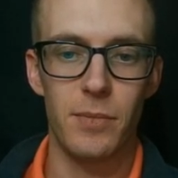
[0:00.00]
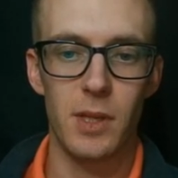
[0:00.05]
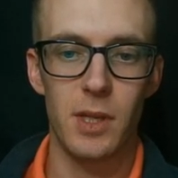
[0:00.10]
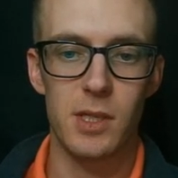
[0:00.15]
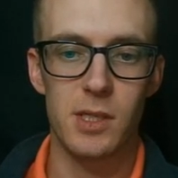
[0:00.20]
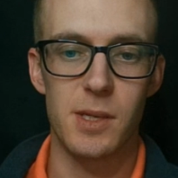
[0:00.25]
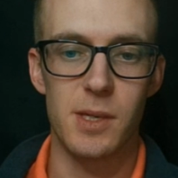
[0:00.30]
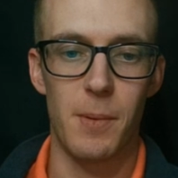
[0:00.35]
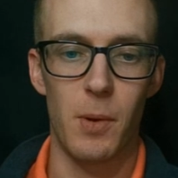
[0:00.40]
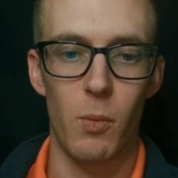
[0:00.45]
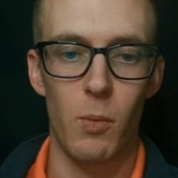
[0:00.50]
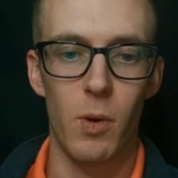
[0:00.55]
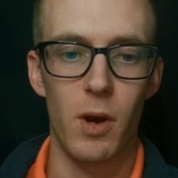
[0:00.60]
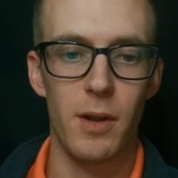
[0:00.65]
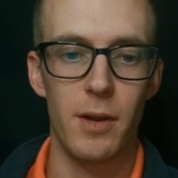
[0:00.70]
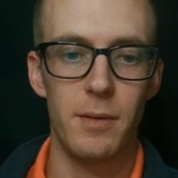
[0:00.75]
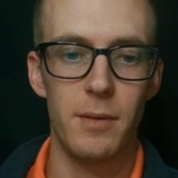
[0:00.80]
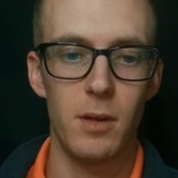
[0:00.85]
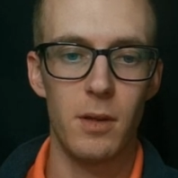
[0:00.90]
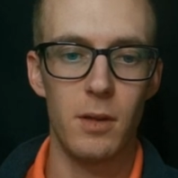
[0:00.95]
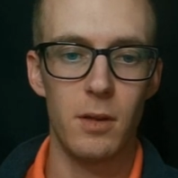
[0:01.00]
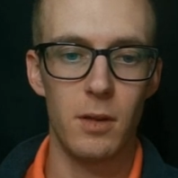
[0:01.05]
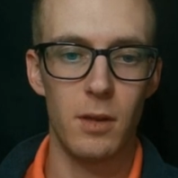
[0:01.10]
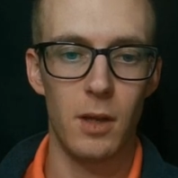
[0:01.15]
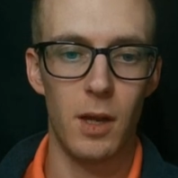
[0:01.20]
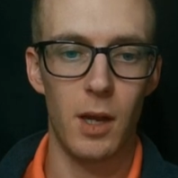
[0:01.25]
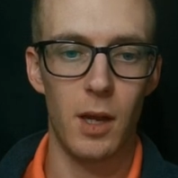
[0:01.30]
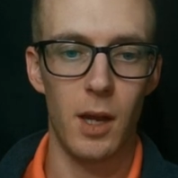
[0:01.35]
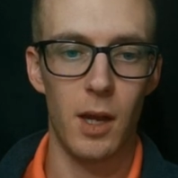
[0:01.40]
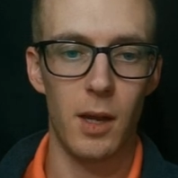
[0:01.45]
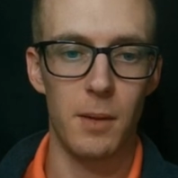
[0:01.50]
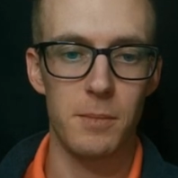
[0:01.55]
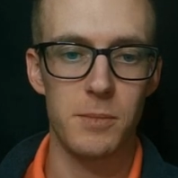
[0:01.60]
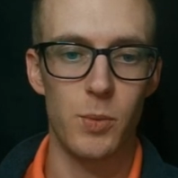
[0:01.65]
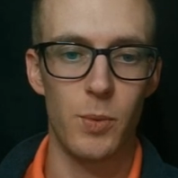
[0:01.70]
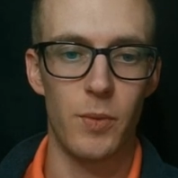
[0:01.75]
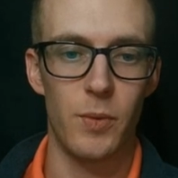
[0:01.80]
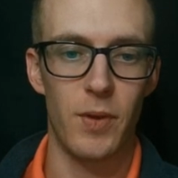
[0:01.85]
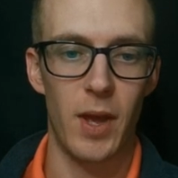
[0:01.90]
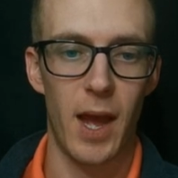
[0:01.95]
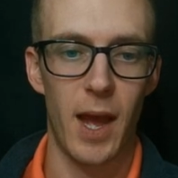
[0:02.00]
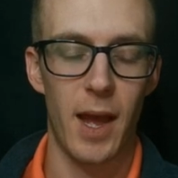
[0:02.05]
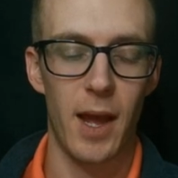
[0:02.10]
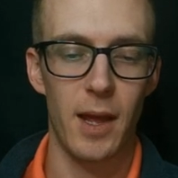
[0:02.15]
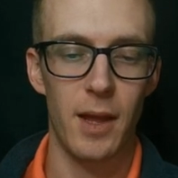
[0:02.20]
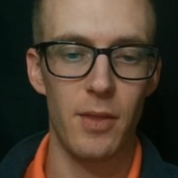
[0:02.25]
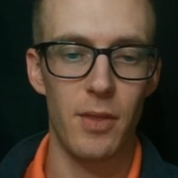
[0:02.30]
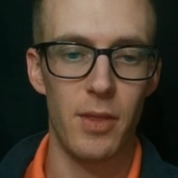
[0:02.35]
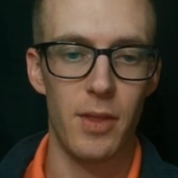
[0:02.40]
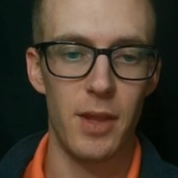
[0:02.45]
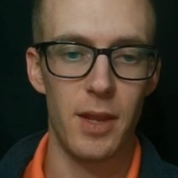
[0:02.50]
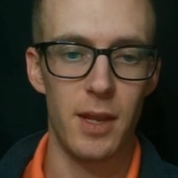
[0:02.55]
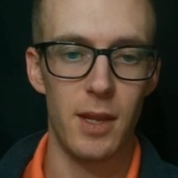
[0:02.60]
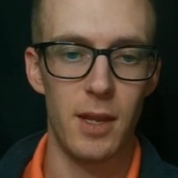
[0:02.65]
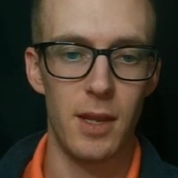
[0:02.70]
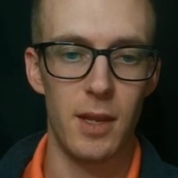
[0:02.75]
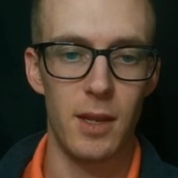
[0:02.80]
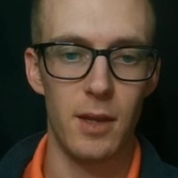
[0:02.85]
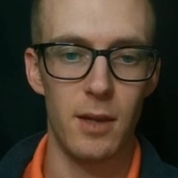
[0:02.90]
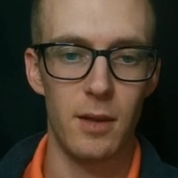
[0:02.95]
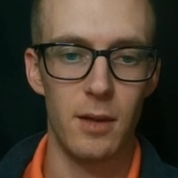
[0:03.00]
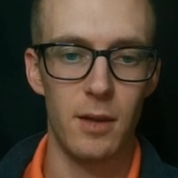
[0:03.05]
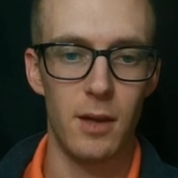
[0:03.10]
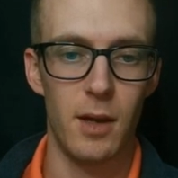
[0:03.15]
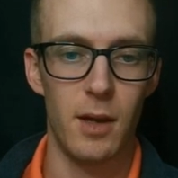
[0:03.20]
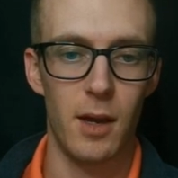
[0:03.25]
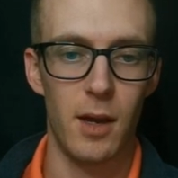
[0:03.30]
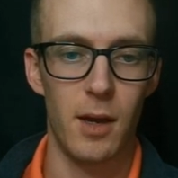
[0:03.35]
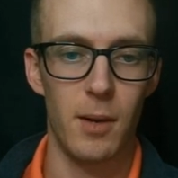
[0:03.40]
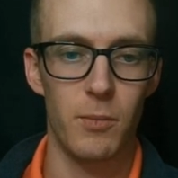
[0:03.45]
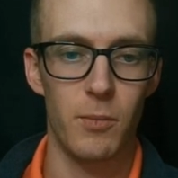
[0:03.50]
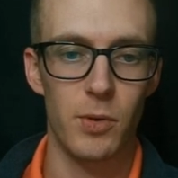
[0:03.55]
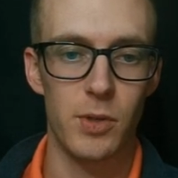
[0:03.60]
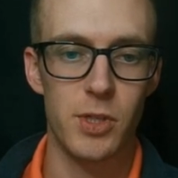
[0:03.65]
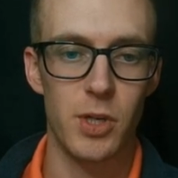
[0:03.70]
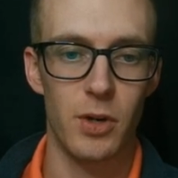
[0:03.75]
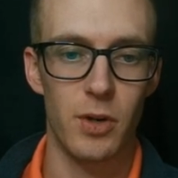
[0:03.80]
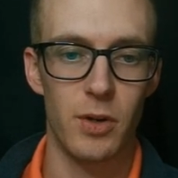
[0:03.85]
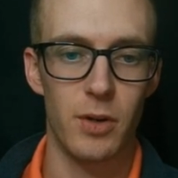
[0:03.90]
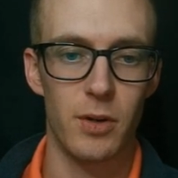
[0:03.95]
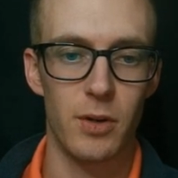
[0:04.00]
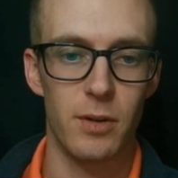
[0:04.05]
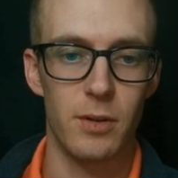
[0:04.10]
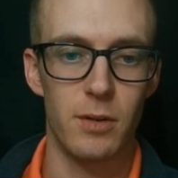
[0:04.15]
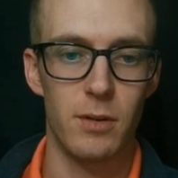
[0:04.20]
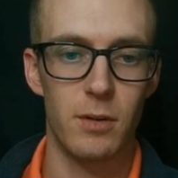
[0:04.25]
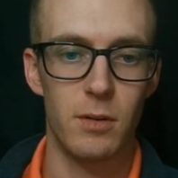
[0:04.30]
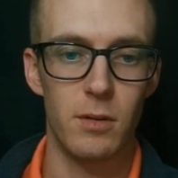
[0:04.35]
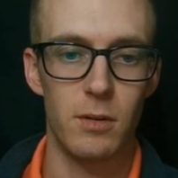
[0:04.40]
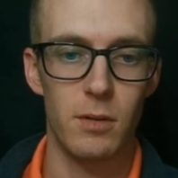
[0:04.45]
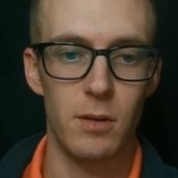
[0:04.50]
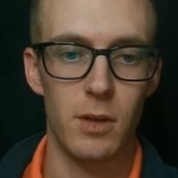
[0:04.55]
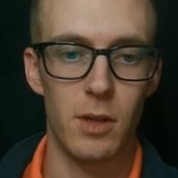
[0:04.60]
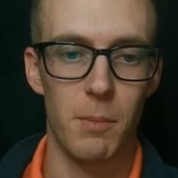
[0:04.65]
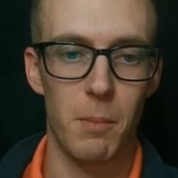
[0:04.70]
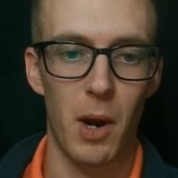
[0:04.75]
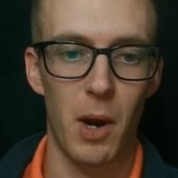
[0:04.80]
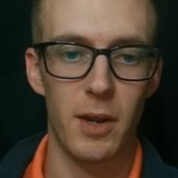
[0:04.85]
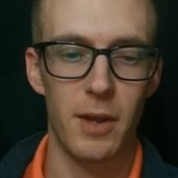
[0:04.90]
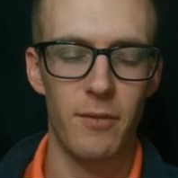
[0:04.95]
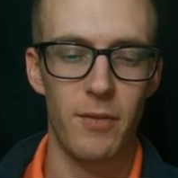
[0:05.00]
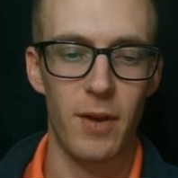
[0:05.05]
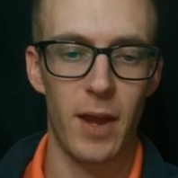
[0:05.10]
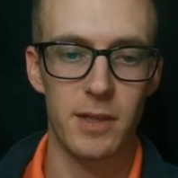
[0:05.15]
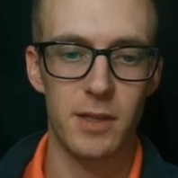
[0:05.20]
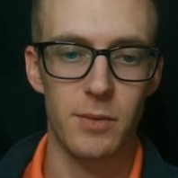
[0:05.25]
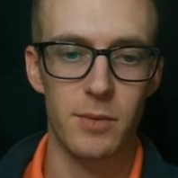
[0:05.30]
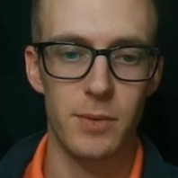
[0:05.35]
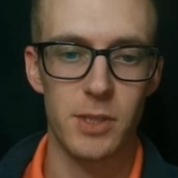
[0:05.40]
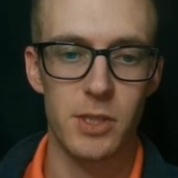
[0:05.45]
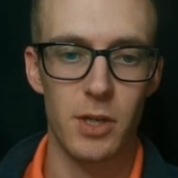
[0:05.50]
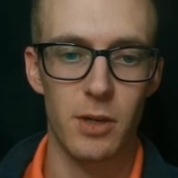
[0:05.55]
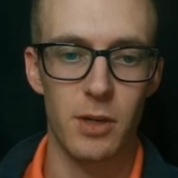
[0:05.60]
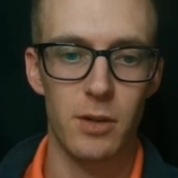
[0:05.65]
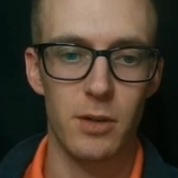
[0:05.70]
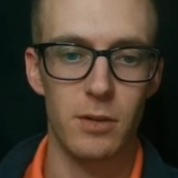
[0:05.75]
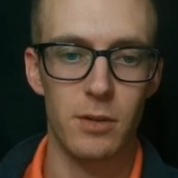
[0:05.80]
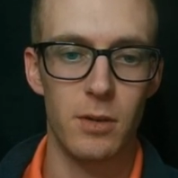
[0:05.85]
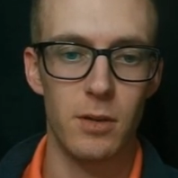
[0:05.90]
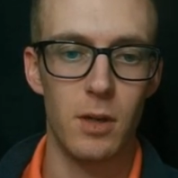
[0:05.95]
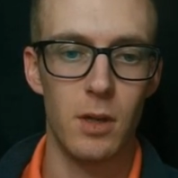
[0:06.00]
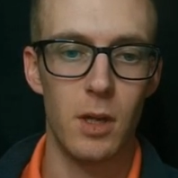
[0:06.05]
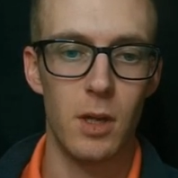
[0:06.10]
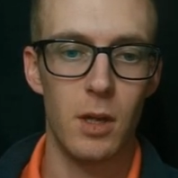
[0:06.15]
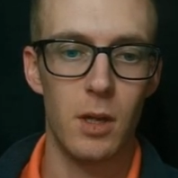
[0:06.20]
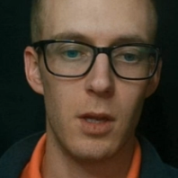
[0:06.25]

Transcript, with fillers: Exhibit one, um, so we've got the um, return, the market factor return,